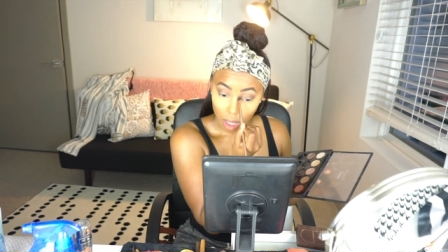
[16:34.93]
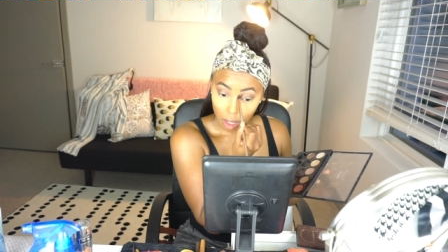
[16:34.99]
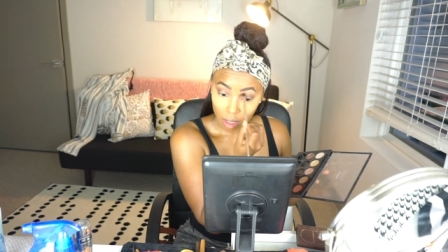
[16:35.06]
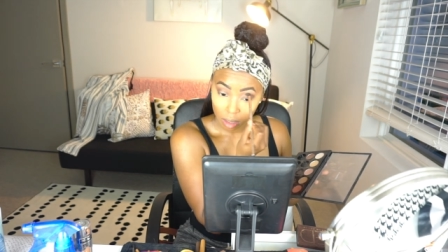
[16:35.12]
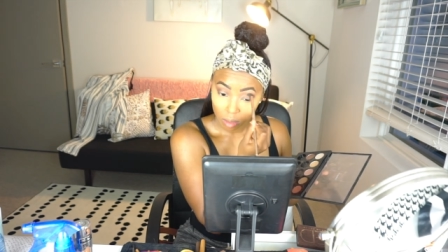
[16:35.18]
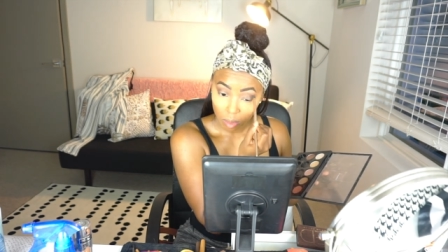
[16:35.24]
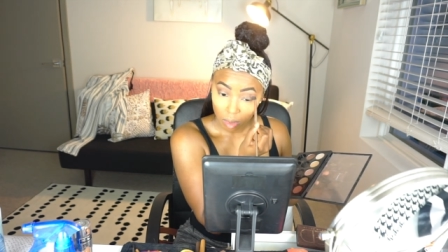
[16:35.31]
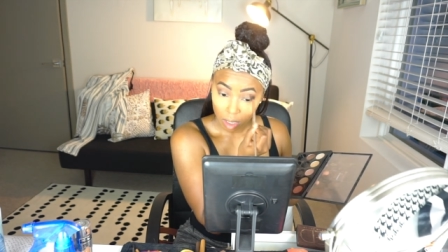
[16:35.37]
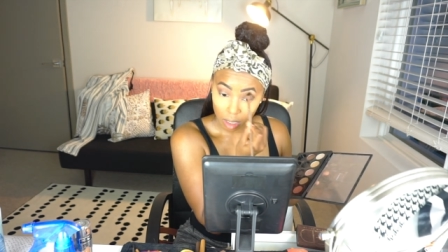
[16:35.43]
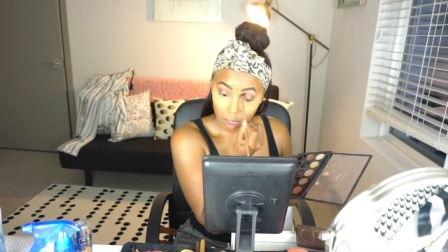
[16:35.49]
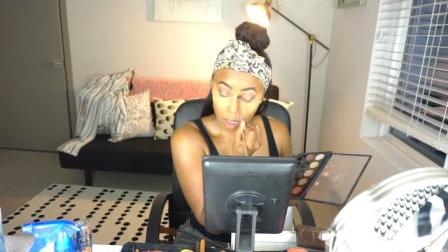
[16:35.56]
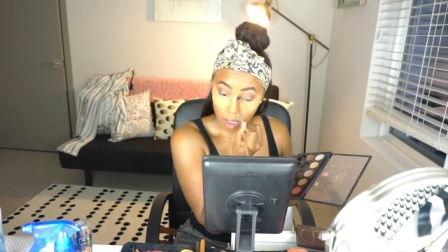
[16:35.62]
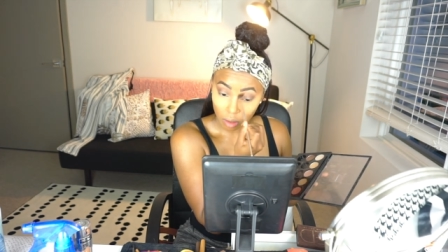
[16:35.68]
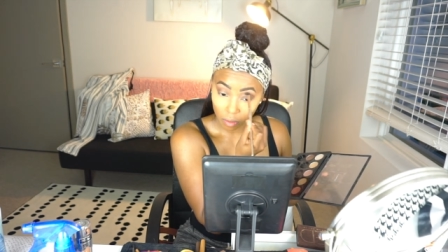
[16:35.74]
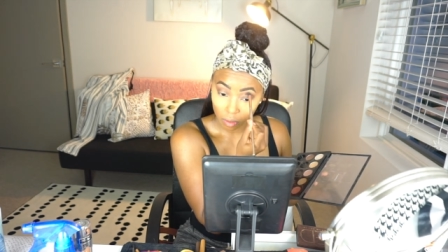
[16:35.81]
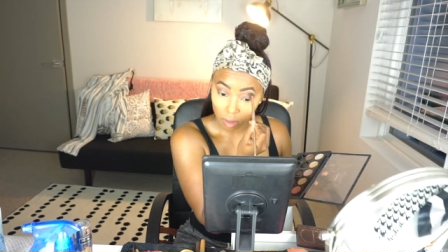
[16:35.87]
Let's pick a
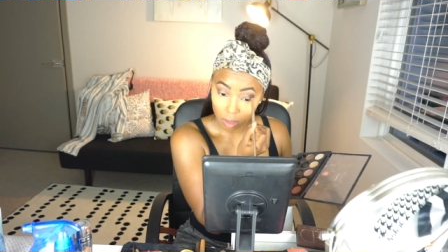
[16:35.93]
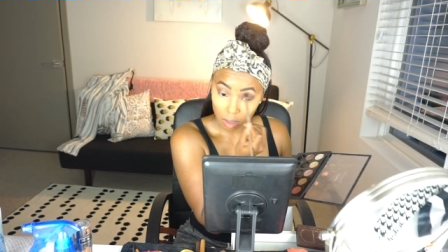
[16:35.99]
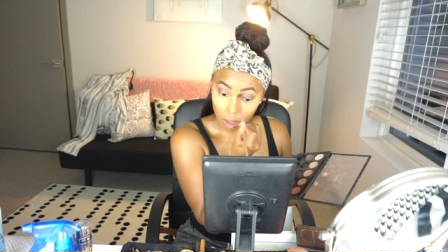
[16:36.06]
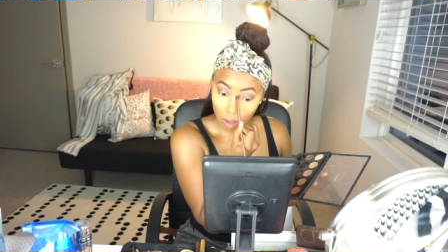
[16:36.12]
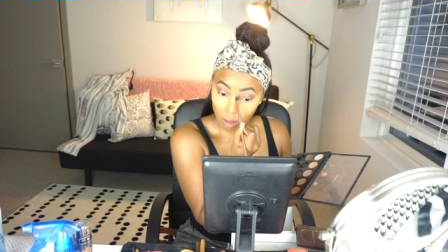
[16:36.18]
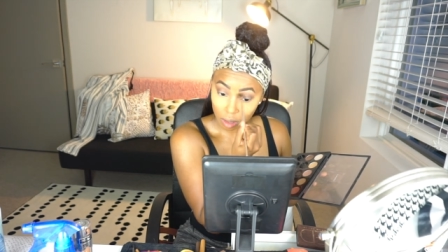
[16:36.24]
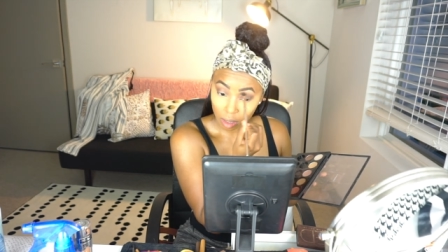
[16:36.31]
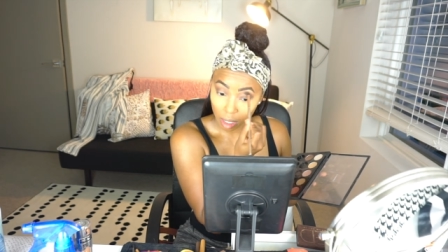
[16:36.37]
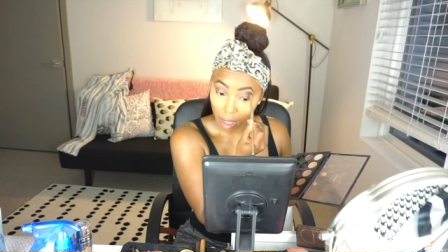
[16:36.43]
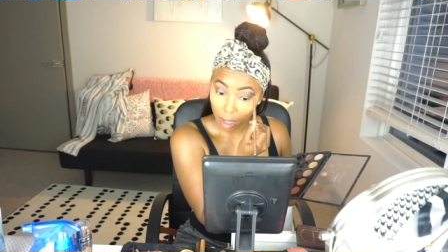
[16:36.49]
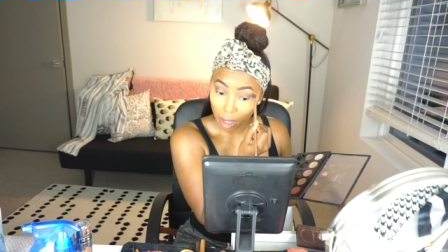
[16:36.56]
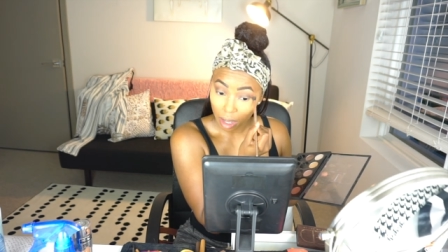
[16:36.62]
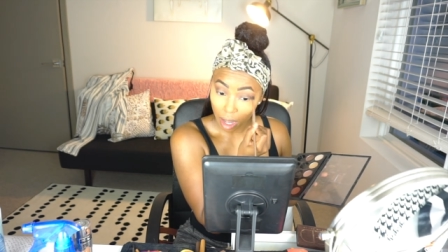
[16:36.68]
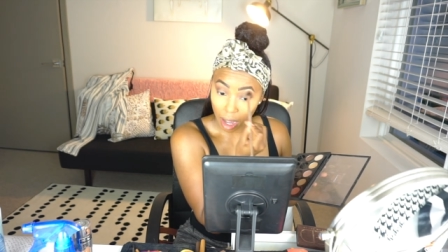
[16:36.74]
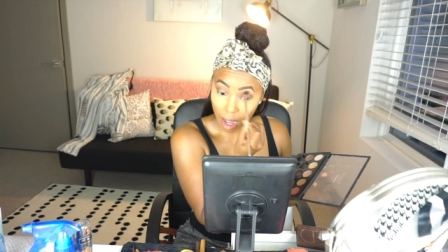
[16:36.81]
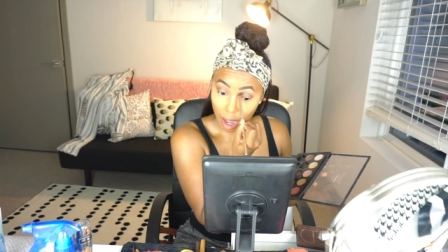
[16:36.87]
different song
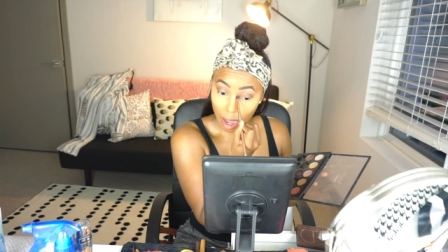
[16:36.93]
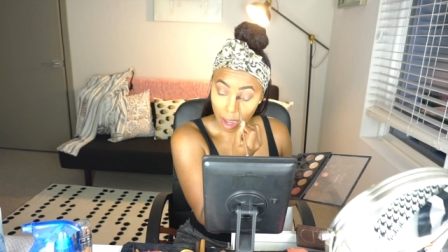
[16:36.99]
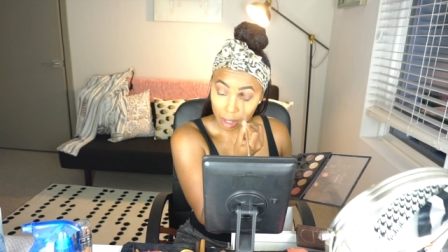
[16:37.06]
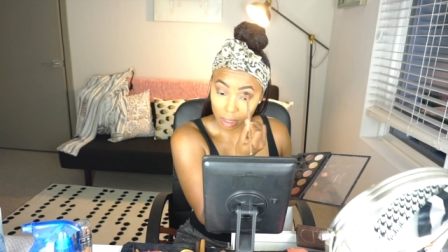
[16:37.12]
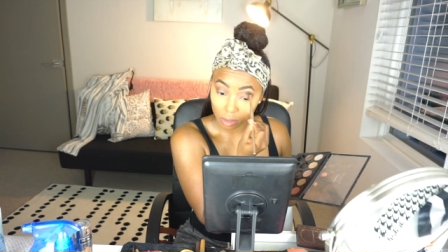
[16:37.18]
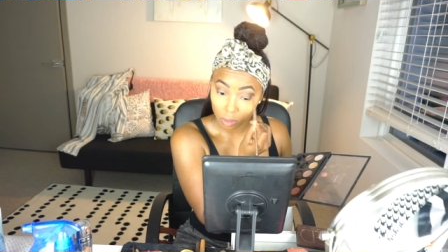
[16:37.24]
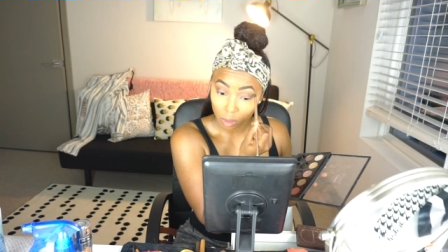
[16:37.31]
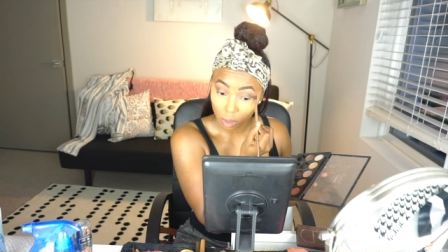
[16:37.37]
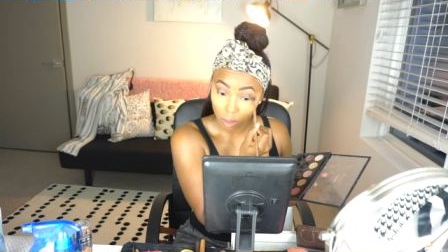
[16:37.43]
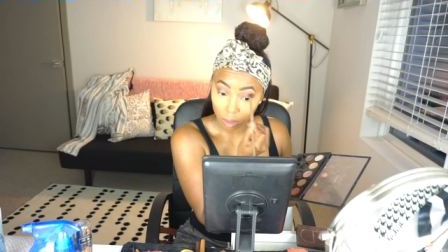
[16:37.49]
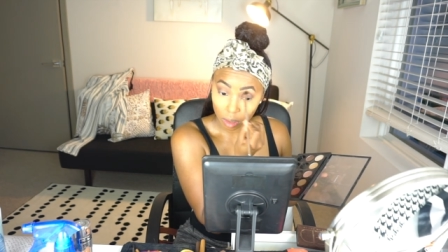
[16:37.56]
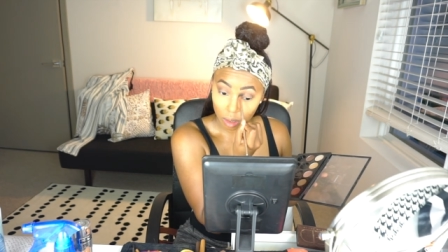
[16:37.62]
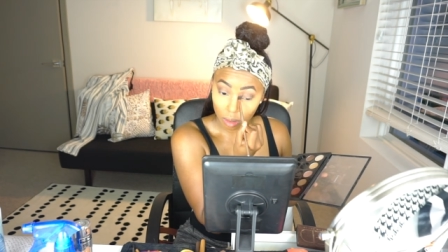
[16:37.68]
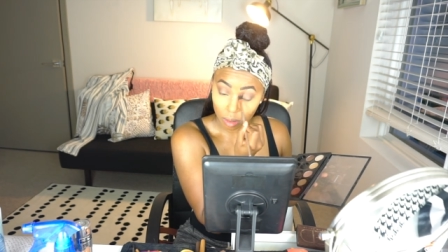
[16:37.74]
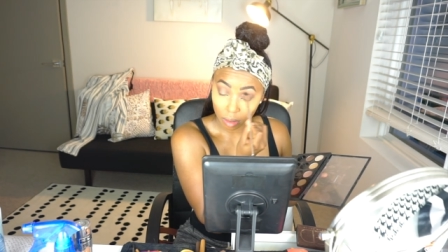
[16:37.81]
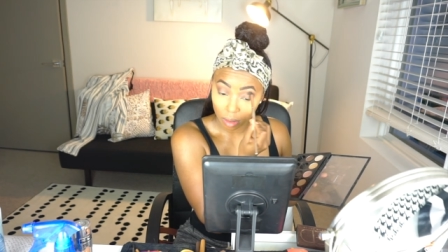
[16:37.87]
that I actually
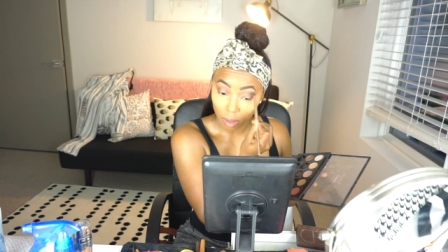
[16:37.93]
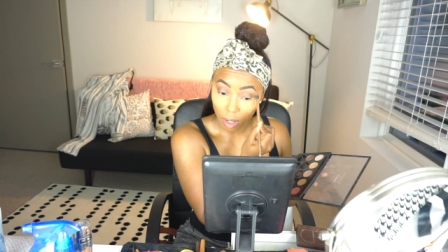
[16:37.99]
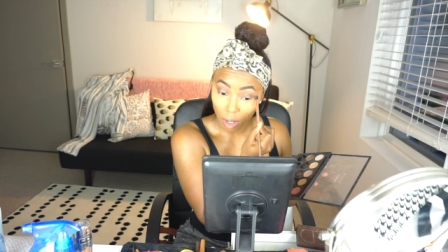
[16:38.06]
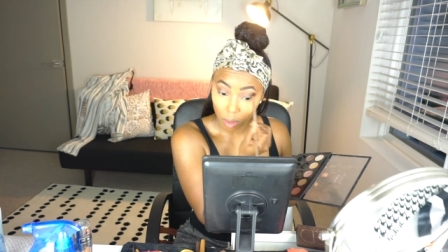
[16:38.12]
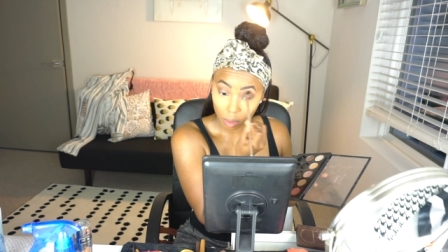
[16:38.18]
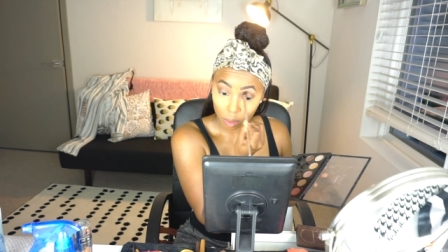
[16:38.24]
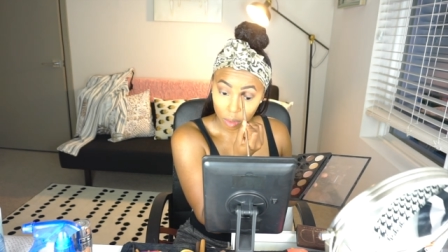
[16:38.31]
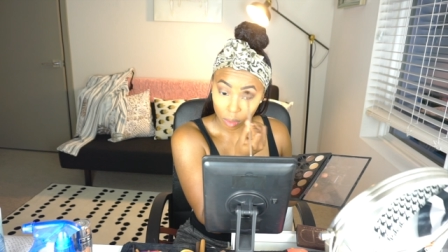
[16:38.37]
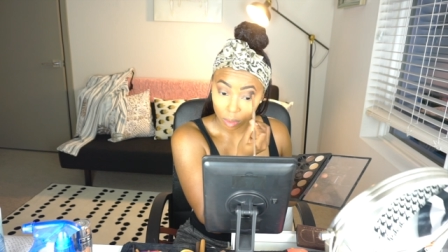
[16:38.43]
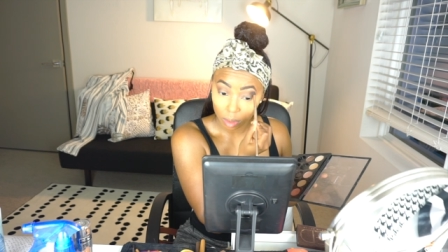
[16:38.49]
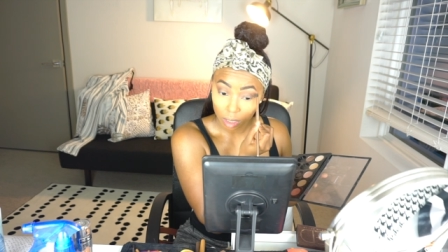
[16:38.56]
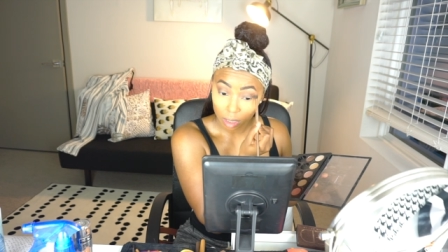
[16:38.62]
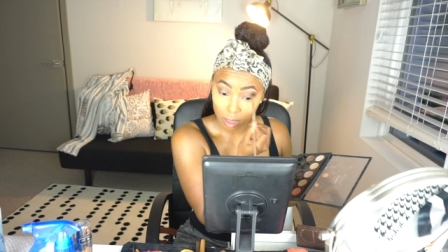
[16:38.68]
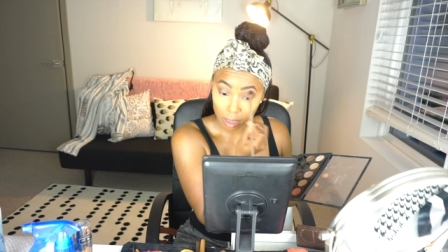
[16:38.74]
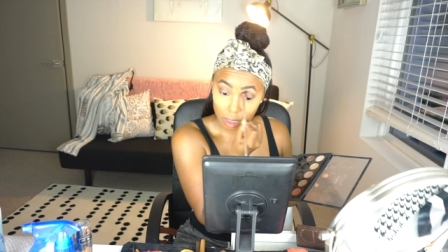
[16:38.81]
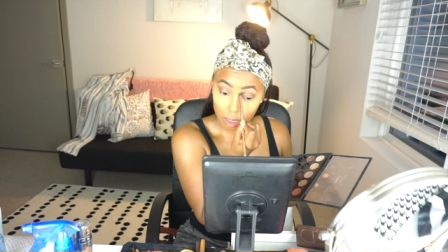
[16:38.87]
know who it
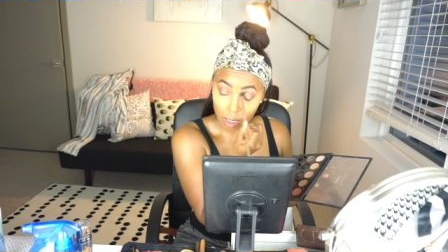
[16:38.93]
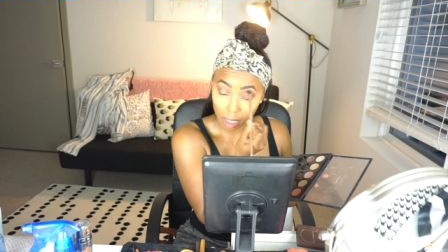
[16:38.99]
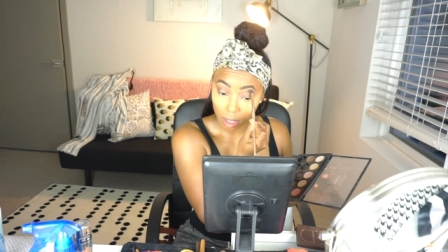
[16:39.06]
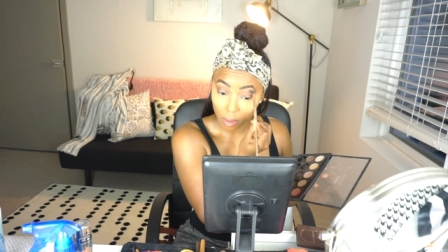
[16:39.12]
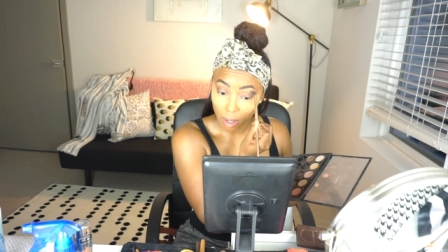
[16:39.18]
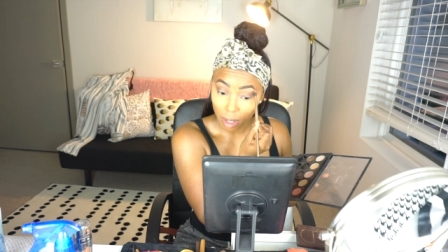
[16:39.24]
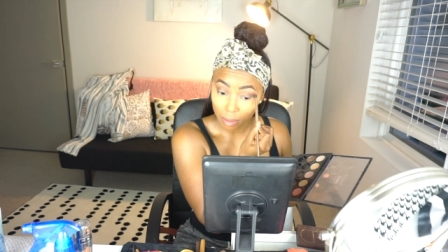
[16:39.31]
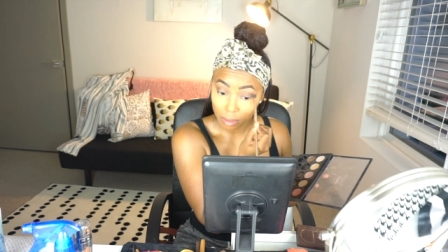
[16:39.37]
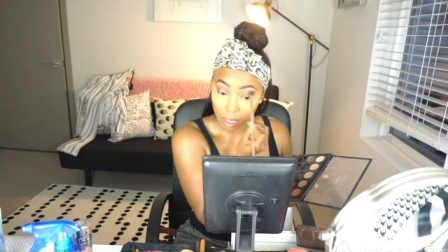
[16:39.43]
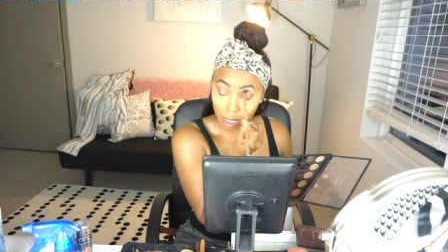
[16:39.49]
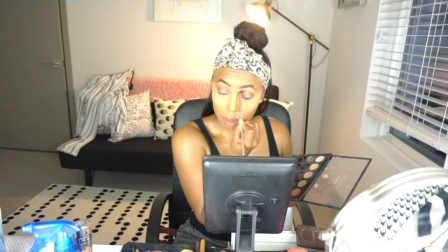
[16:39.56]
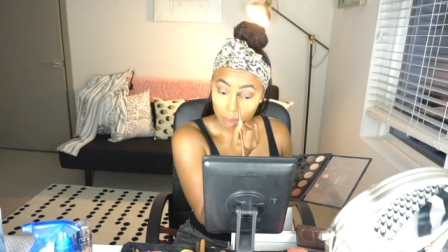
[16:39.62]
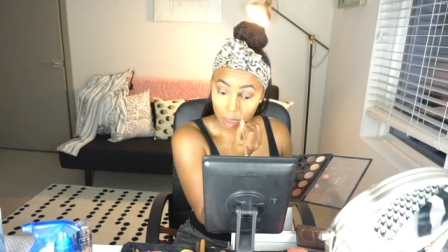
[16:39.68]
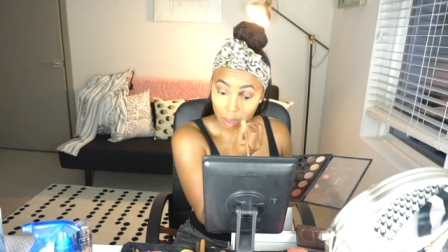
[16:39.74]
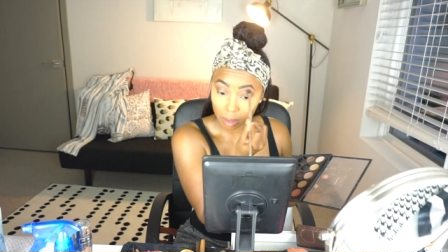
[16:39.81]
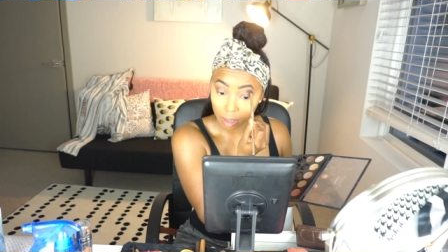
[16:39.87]
is because I don't have
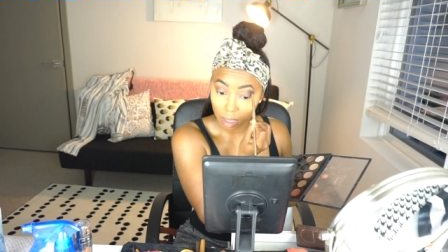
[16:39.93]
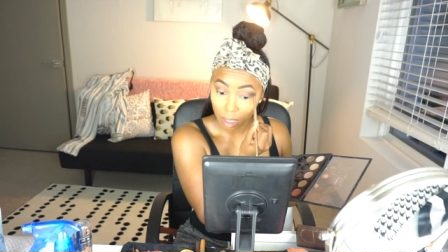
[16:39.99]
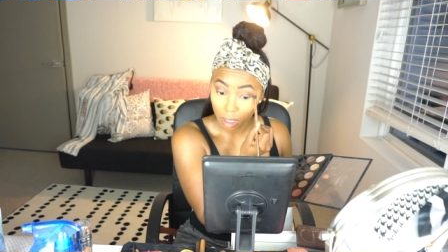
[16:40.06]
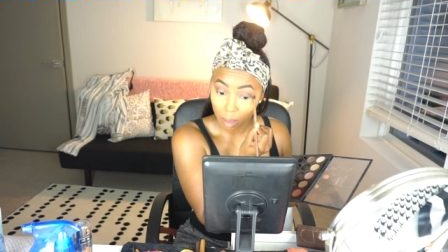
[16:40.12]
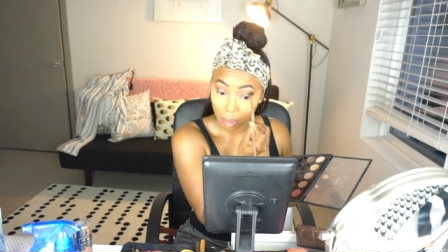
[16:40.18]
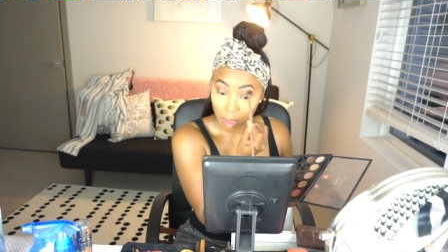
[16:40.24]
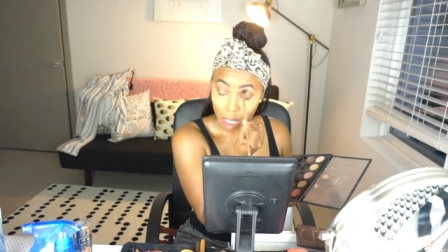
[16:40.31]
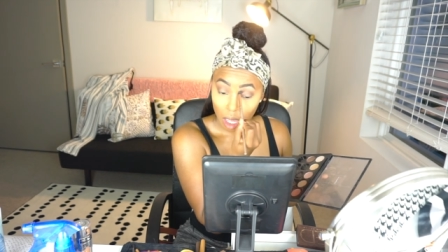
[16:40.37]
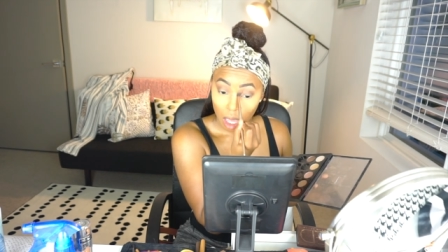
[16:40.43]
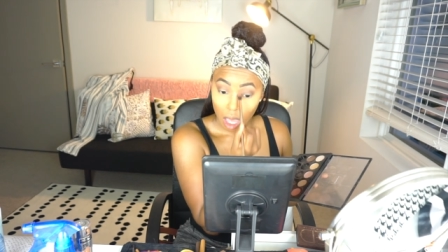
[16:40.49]
time to look up.